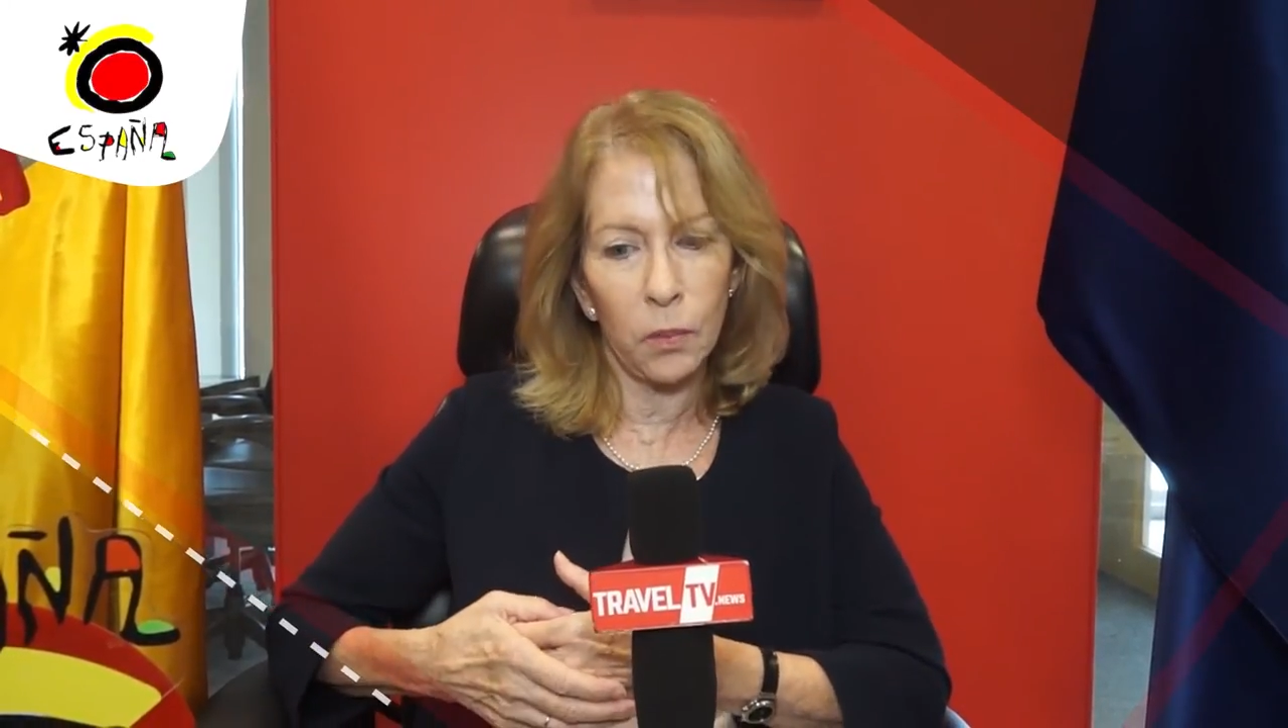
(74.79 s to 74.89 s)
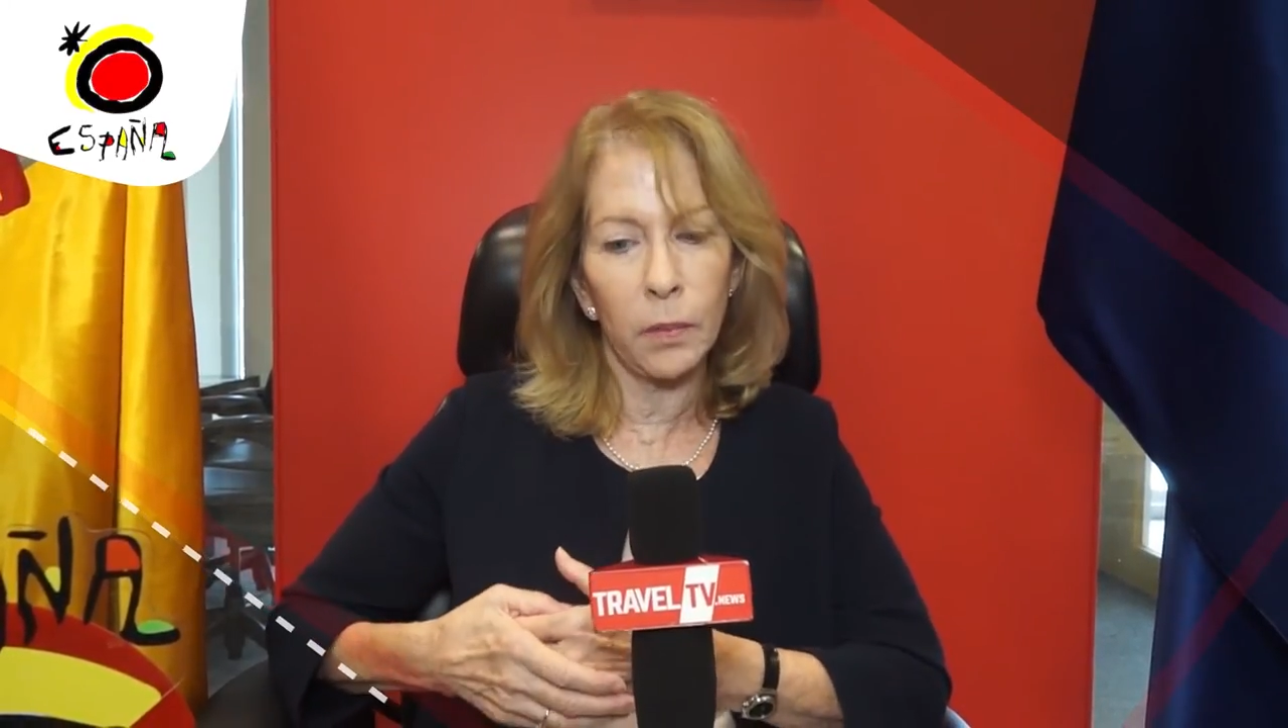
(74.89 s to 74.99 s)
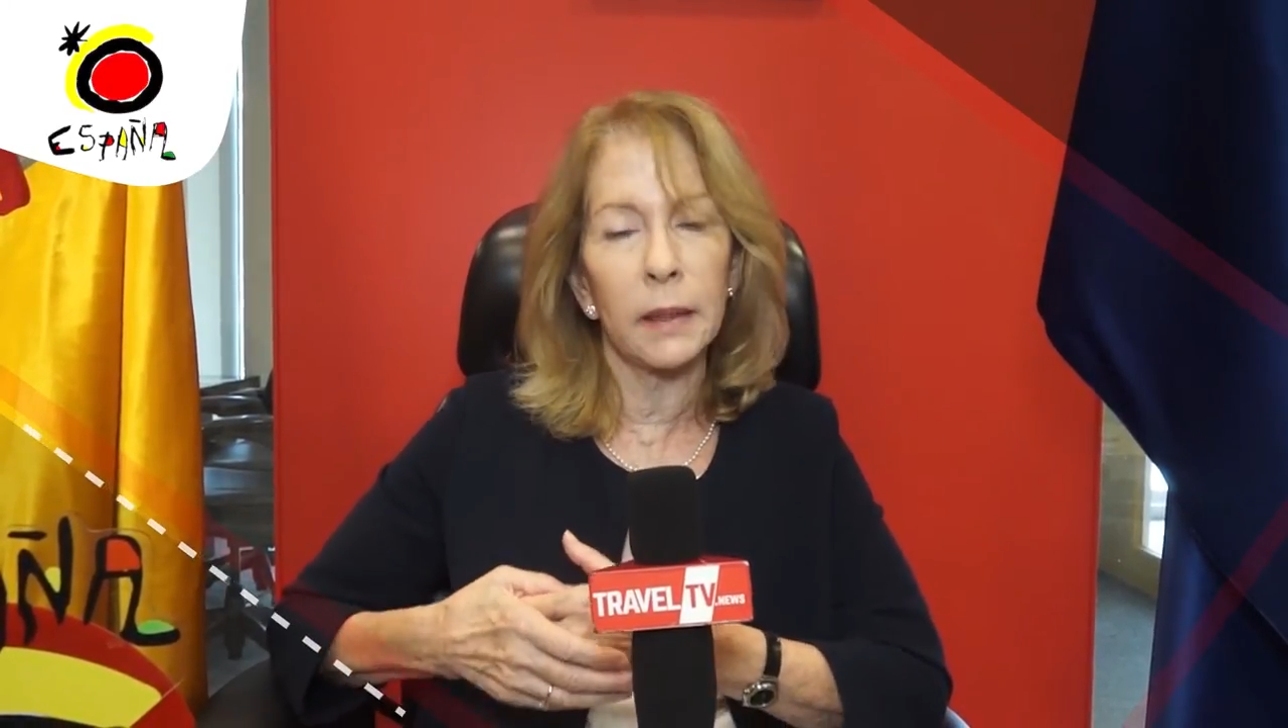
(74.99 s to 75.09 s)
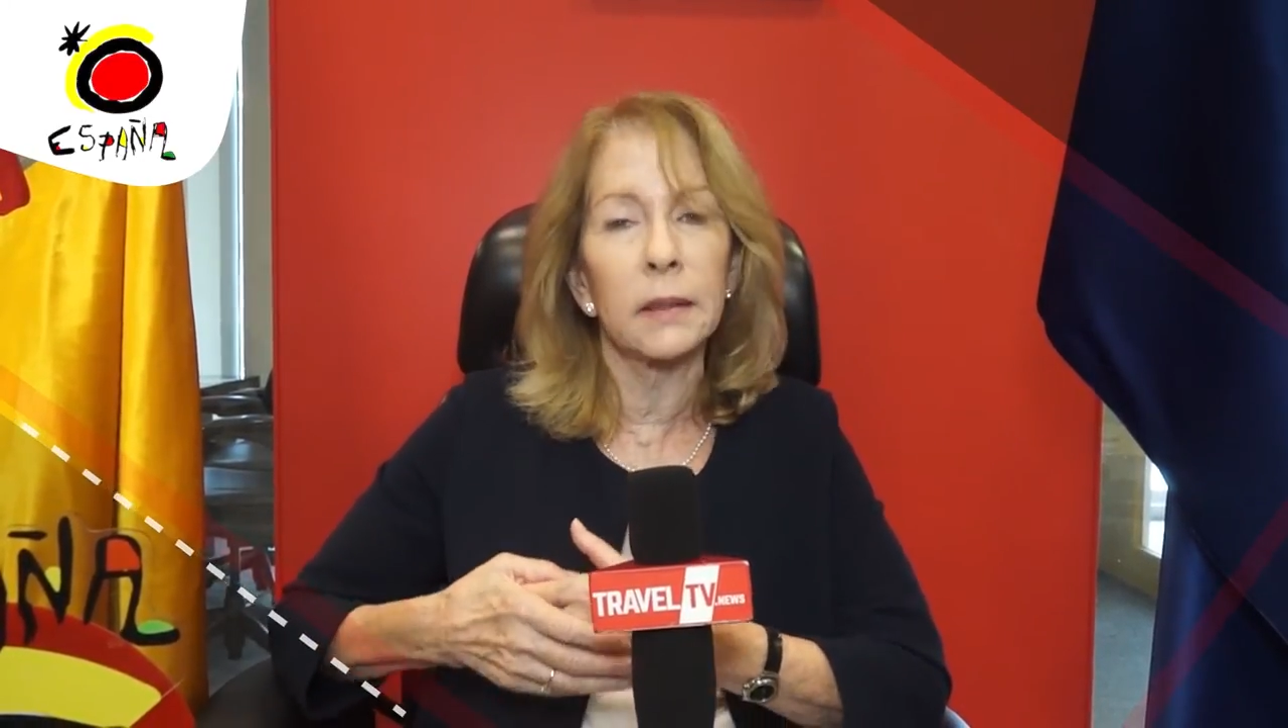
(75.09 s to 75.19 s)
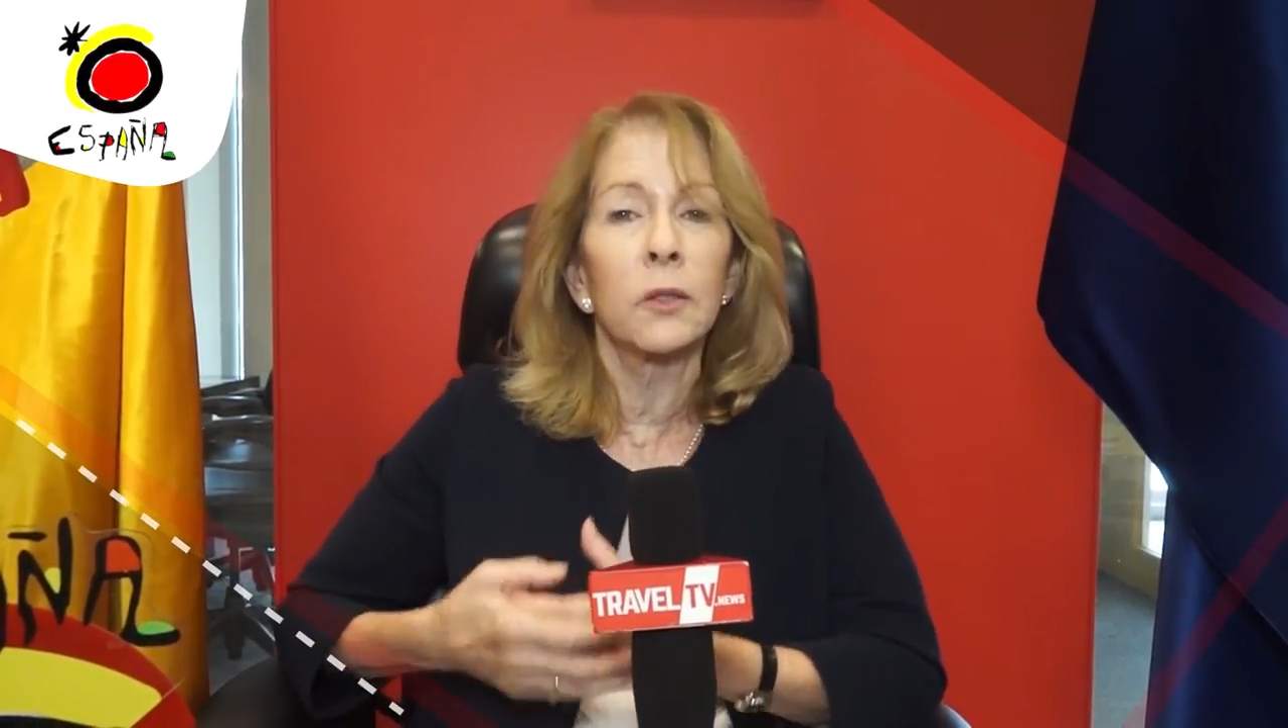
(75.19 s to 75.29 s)

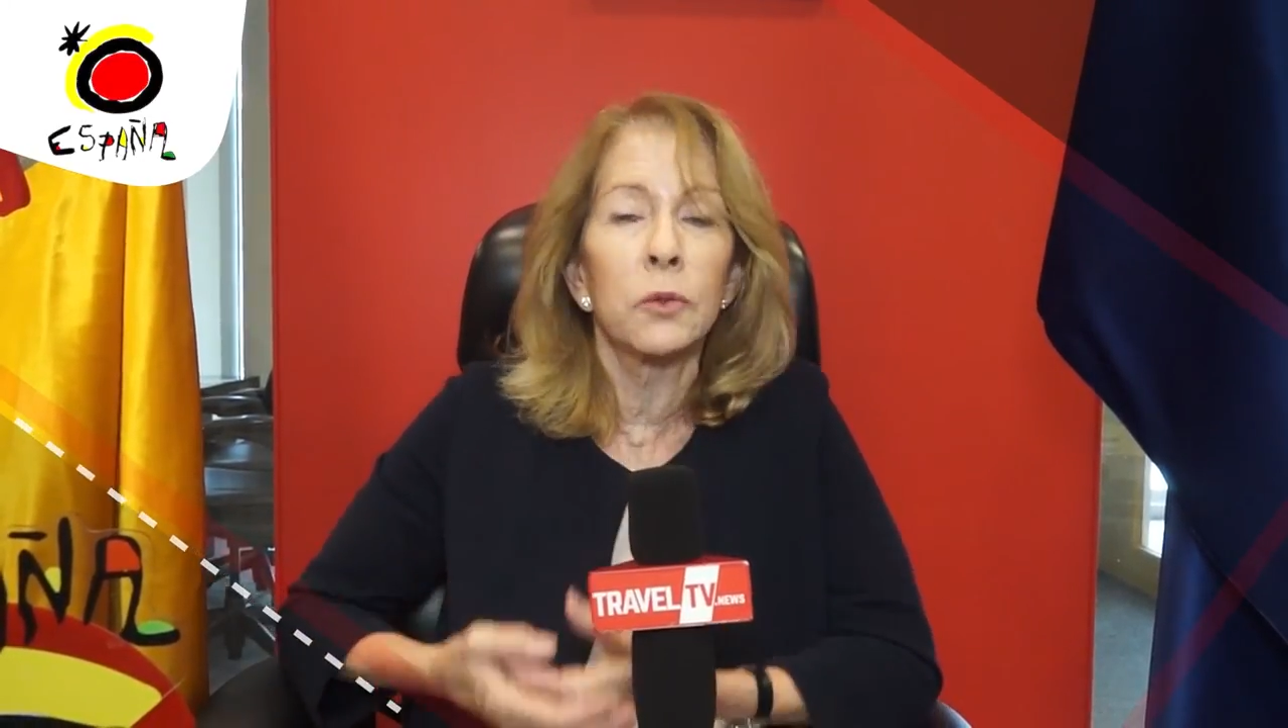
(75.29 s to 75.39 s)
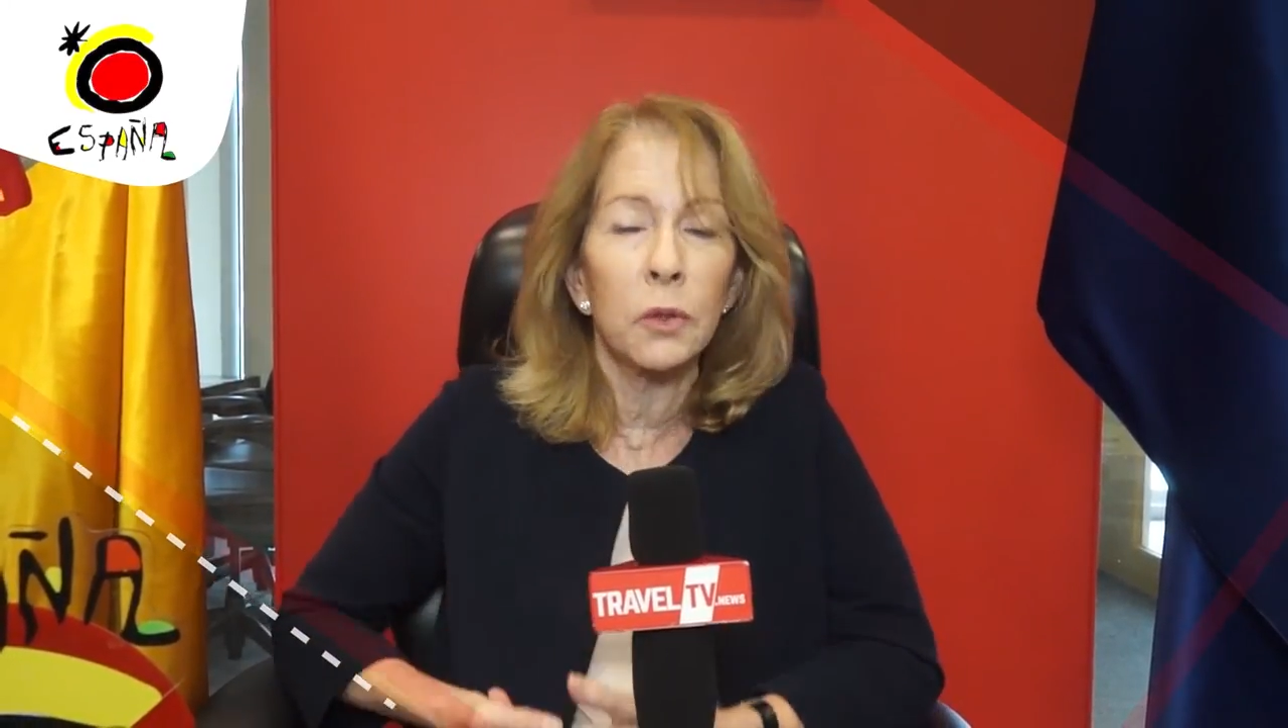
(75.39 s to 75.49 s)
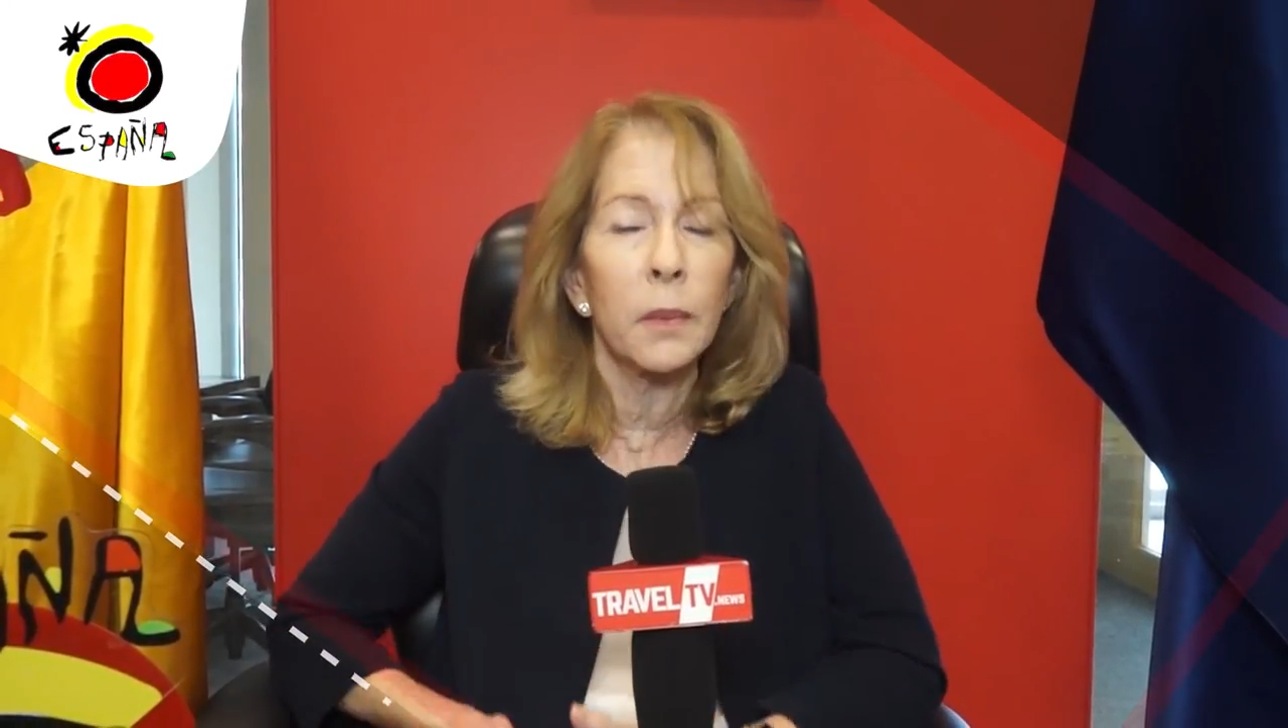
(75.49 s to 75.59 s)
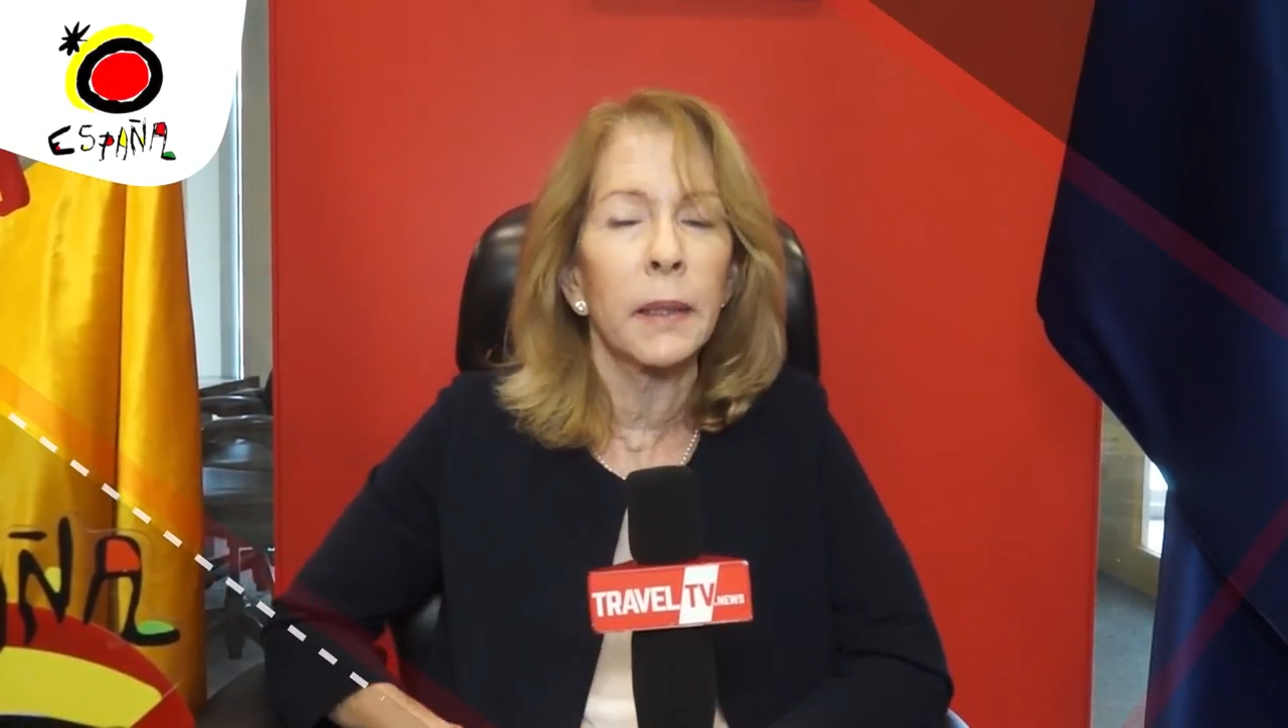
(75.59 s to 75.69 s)
But due to the